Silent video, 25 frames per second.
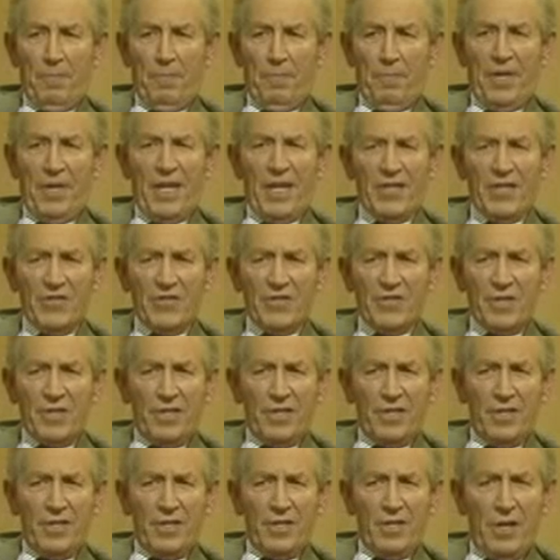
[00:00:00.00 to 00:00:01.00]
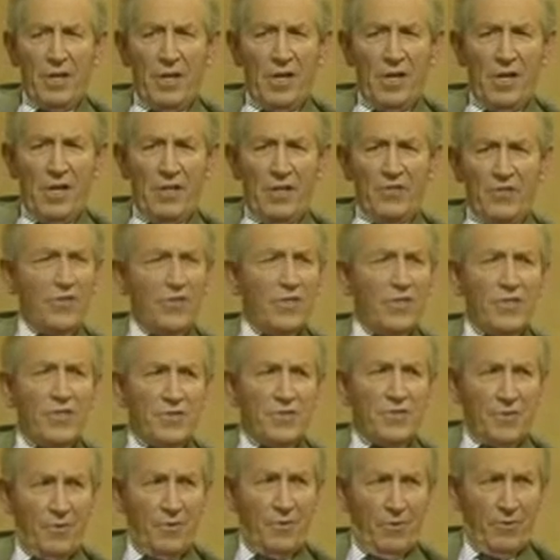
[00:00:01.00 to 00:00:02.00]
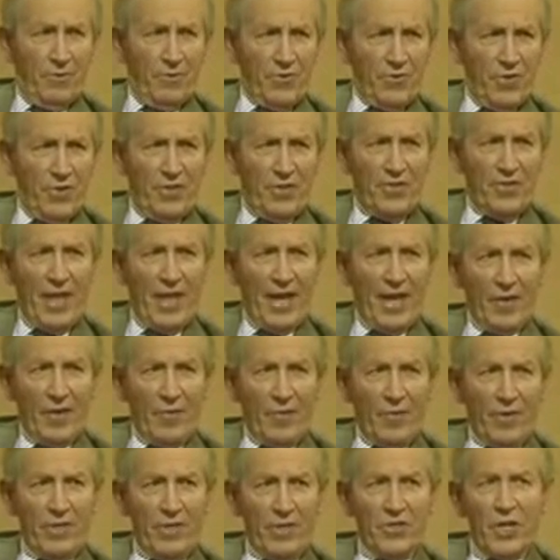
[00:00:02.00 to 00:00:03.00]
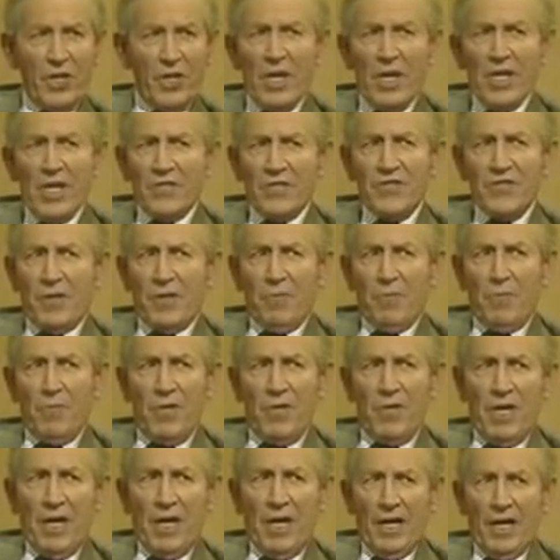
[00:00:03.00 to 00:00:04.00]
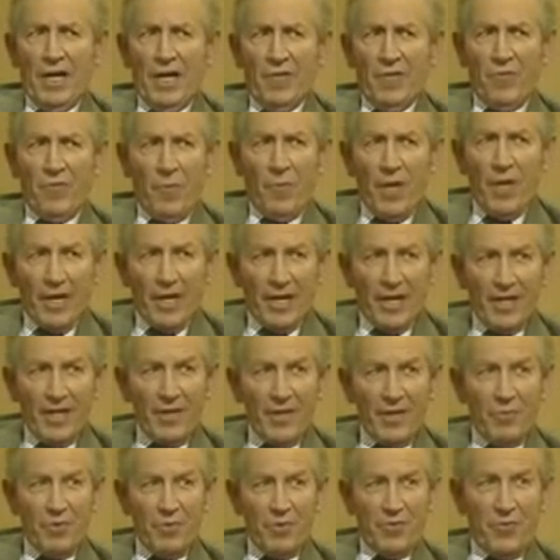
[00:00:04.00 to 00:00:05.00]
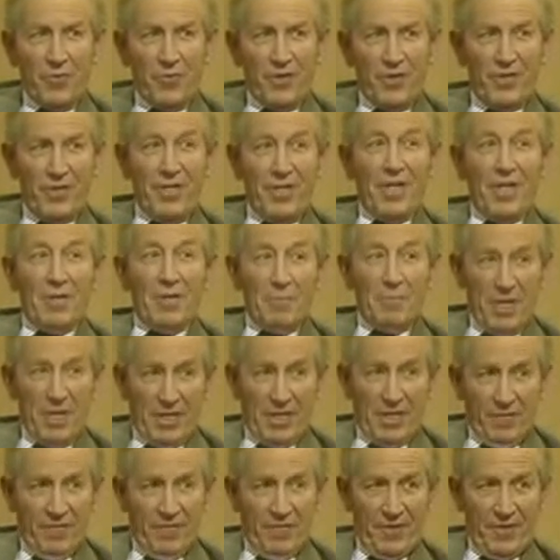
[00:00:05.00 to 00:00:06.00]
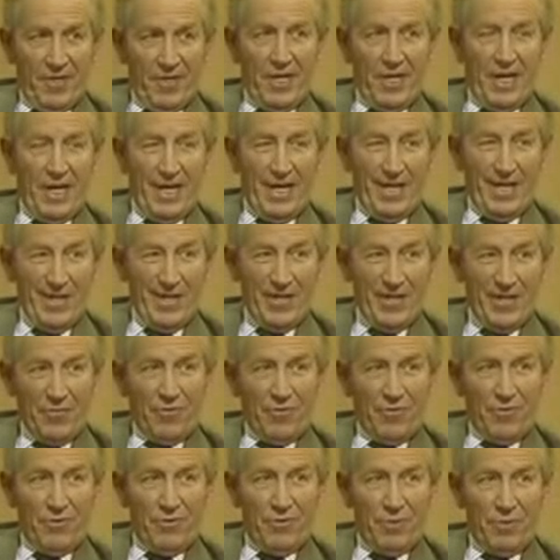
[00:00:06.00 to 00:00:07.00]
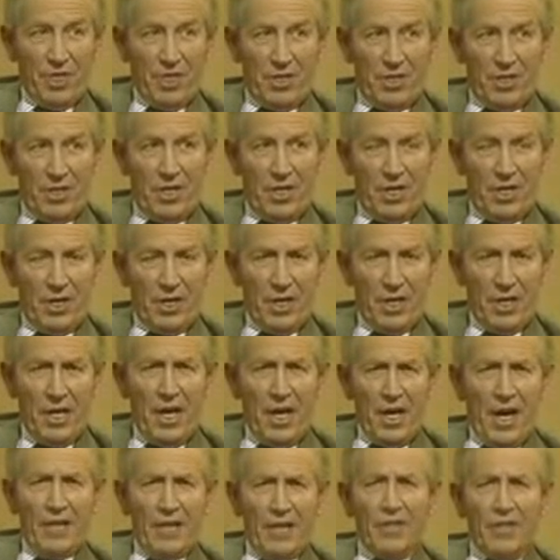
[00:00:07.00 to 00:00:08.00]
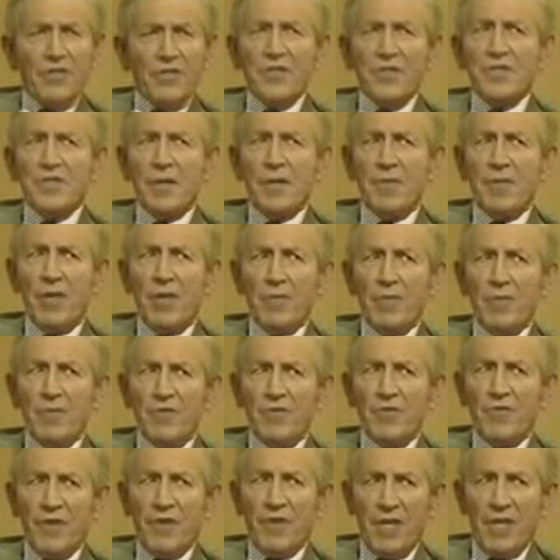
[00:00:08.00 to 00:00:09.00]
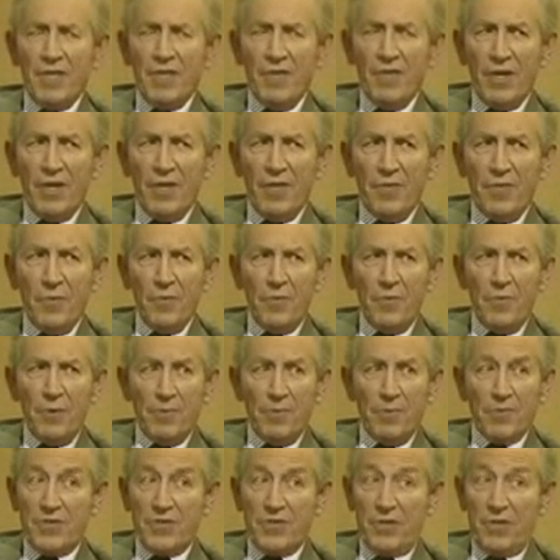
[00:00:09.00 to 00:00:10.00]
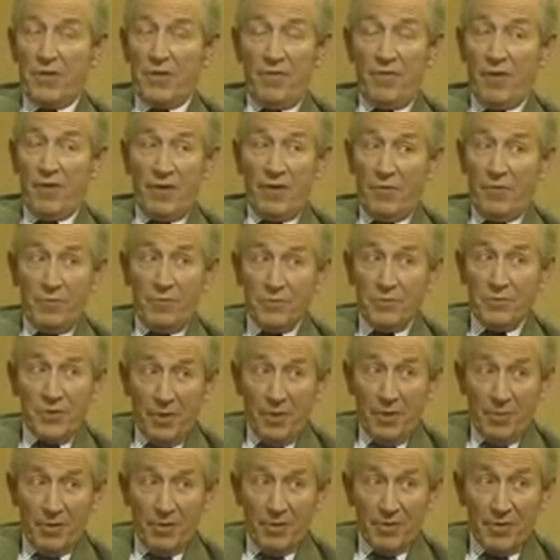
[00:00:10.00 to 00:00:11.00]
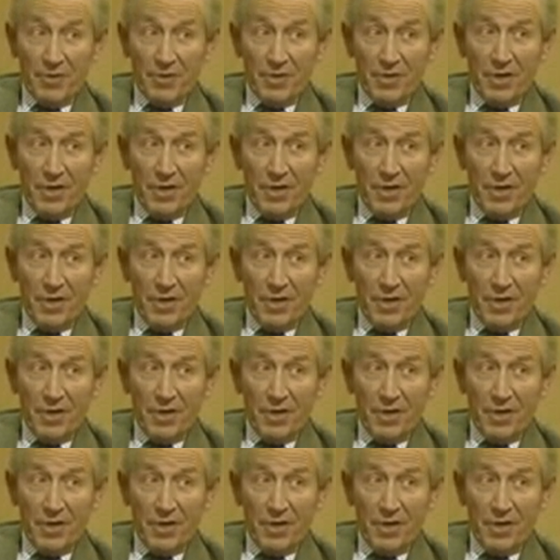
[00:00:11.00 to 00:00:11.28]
placing his discourse, his language, somewhere halfway between metaphor and literal meaning. And this is something which very, very few people, certainly very few German